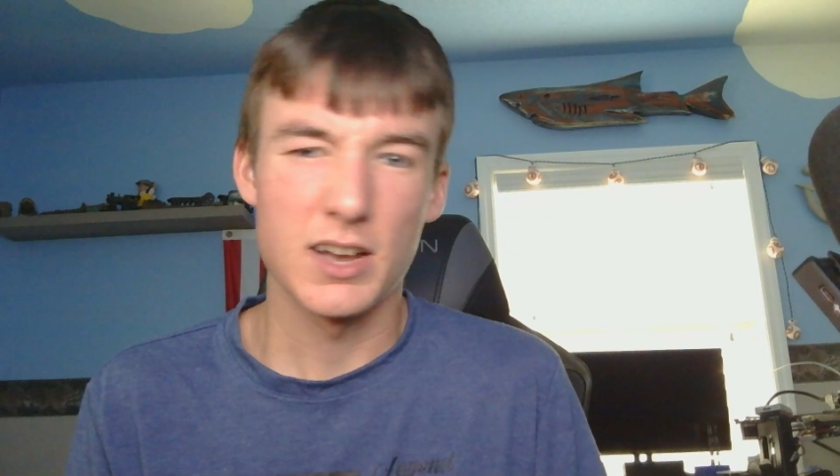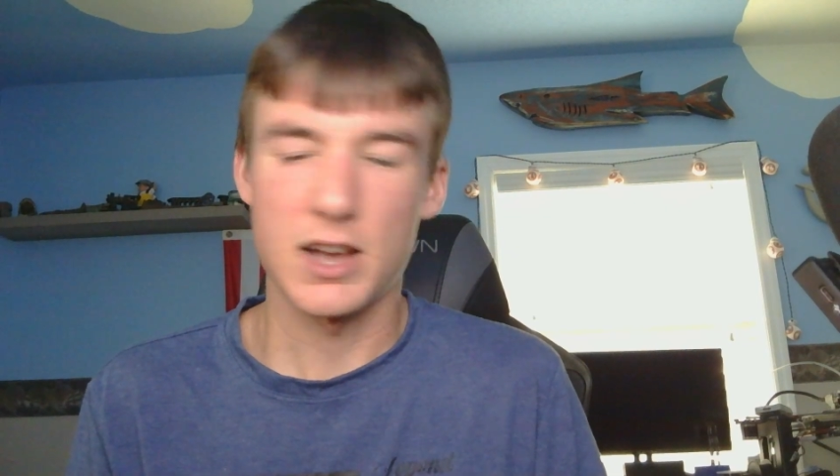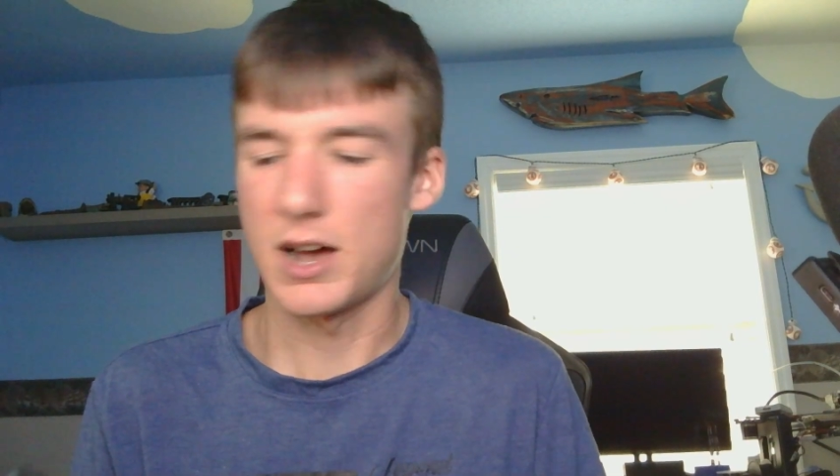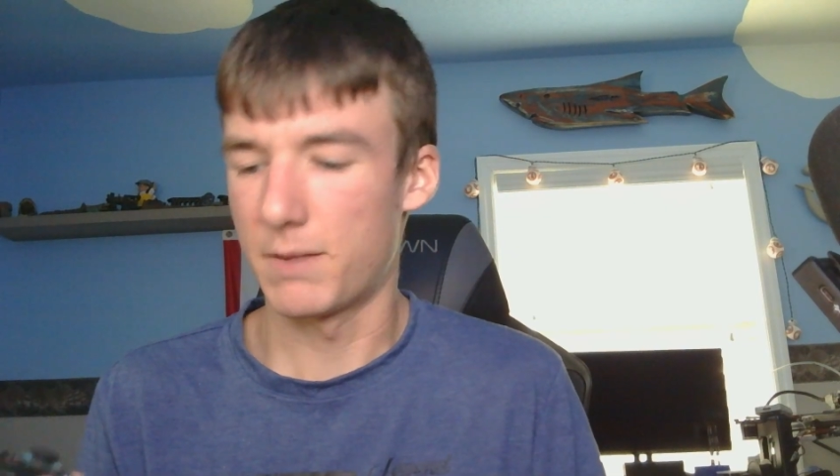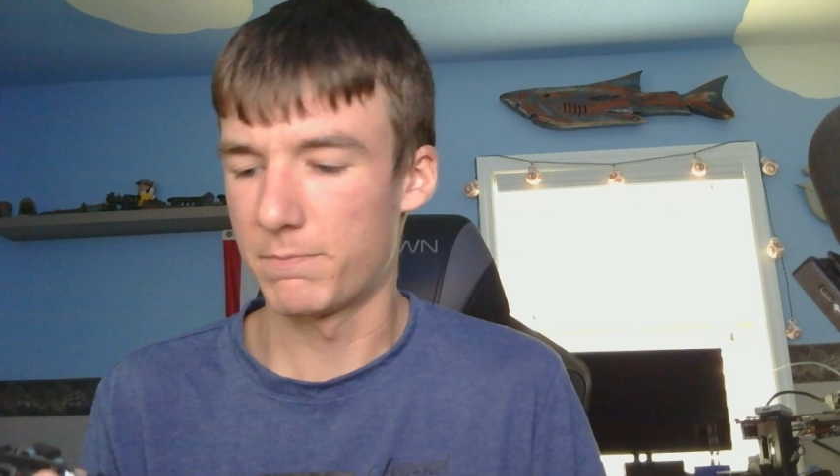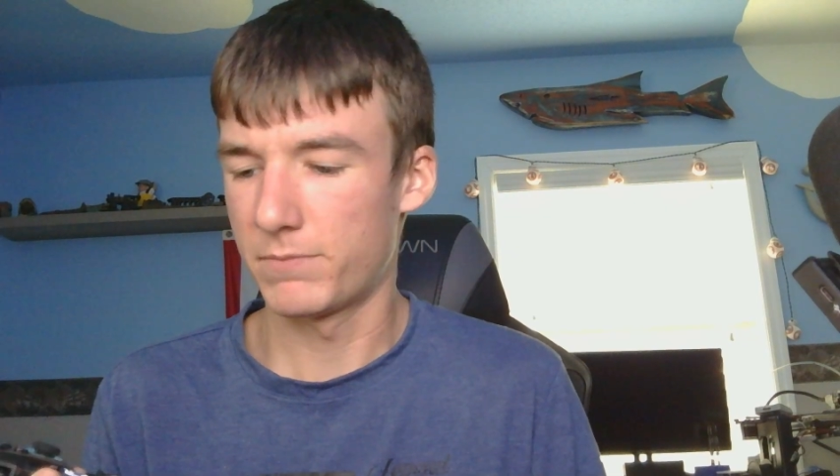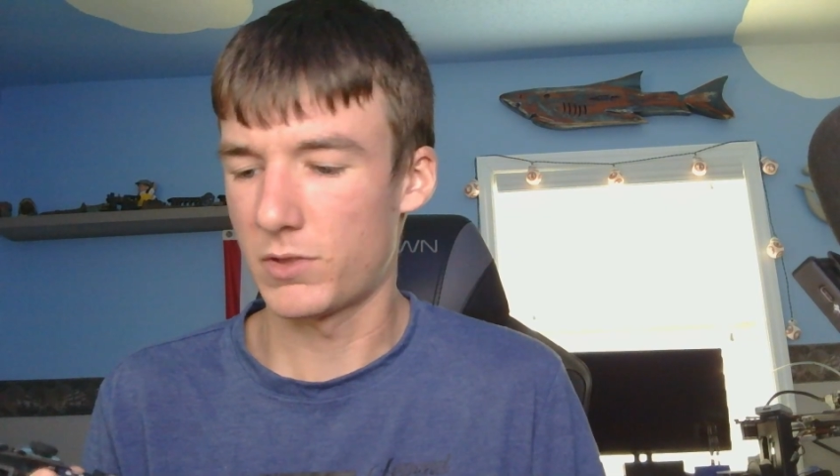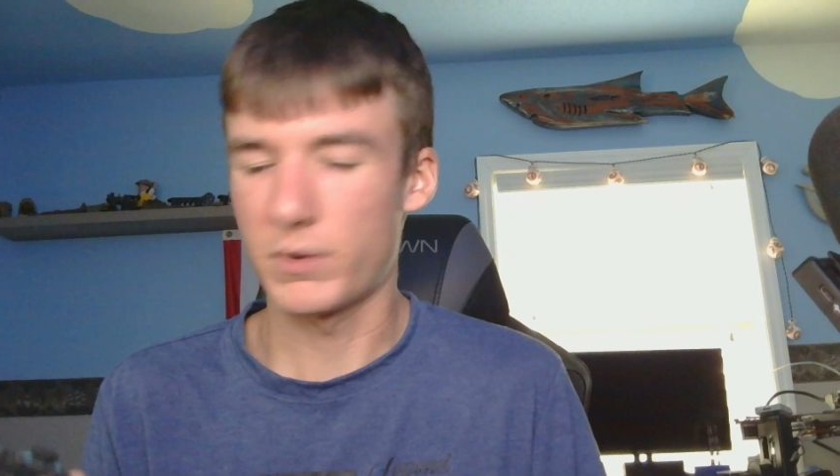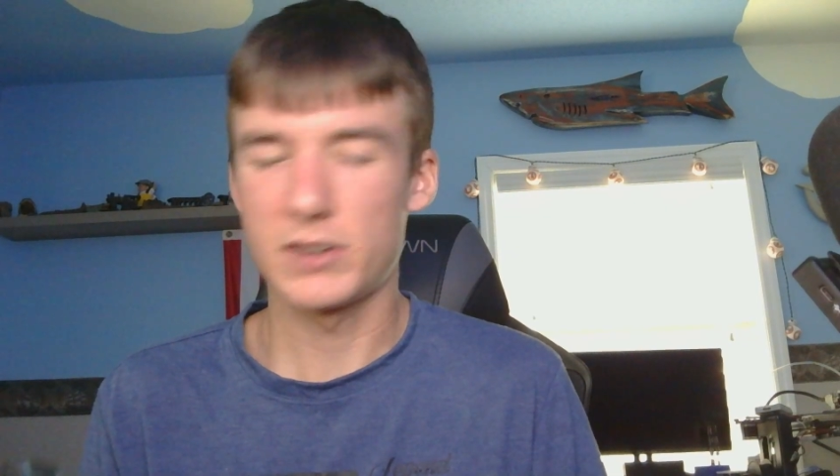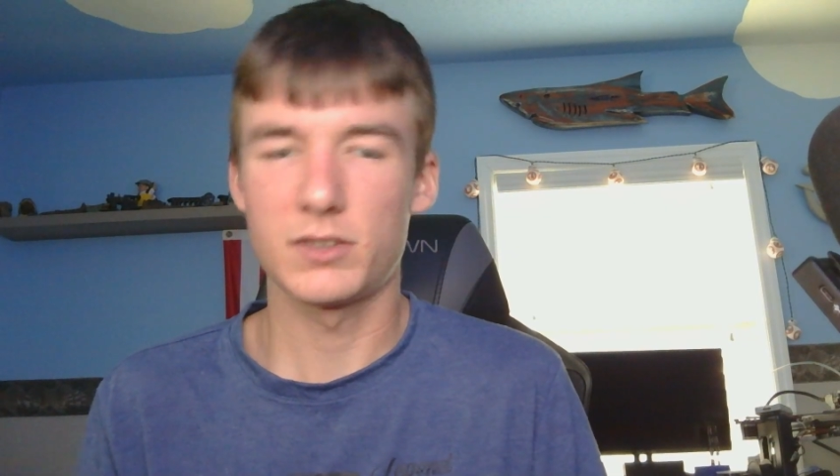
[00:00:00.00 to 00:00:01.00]
The
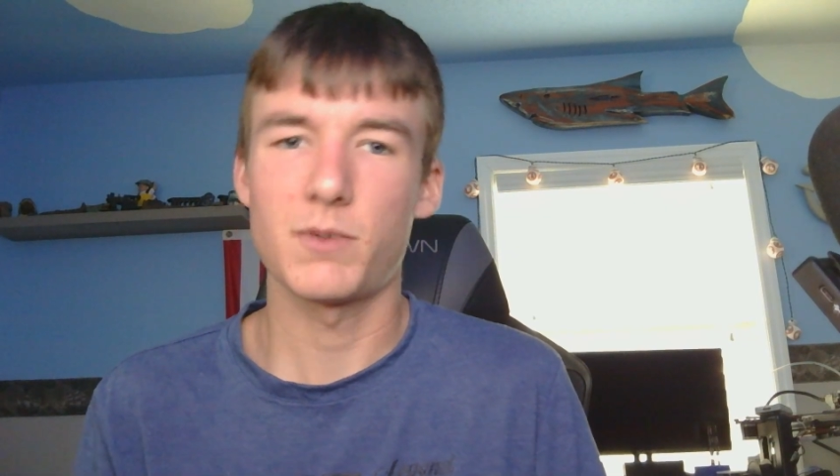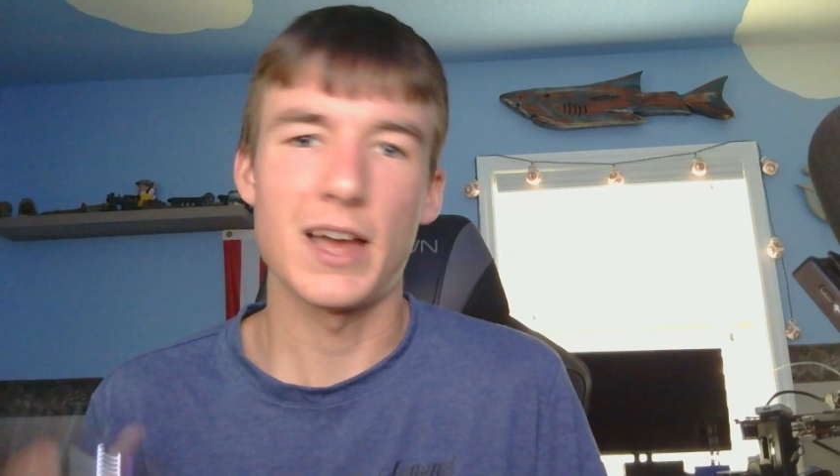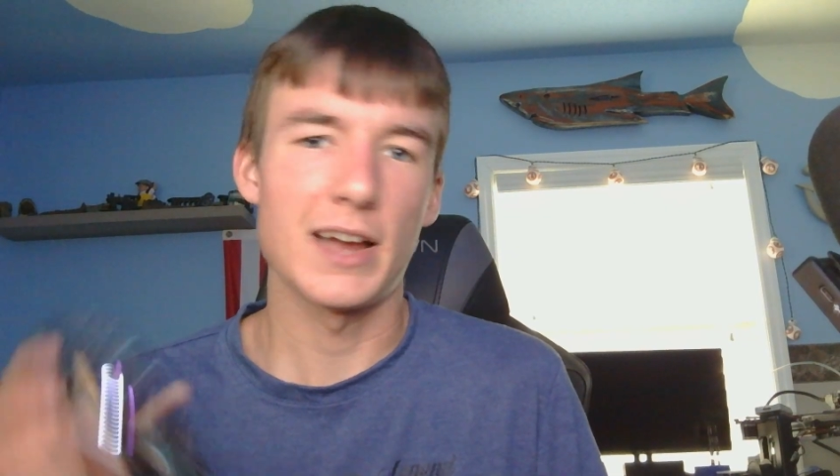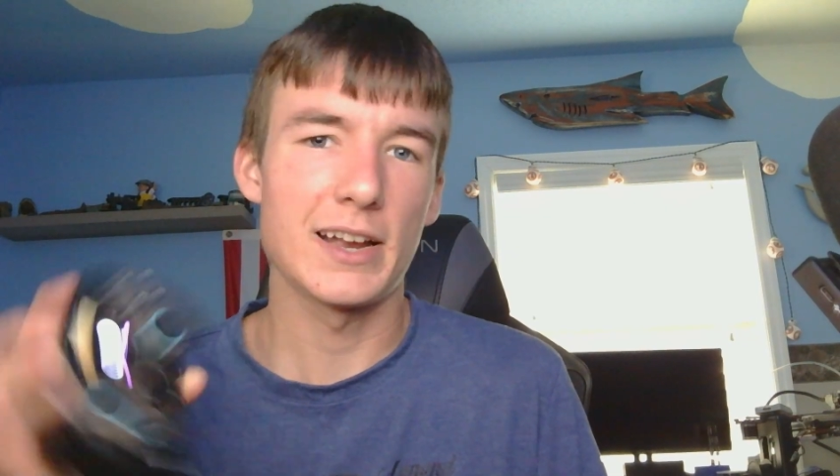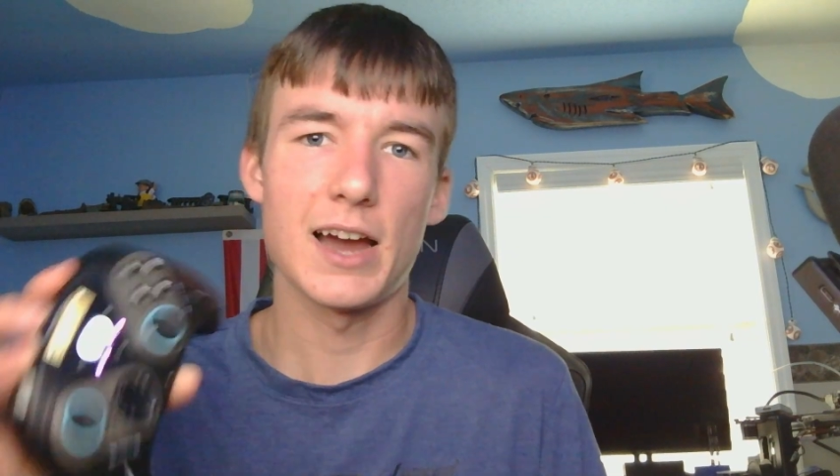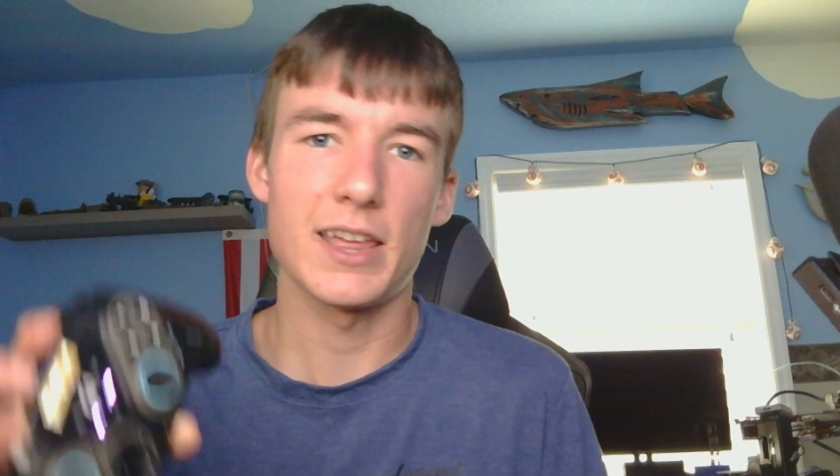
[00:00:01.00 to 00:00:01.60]
reason why I got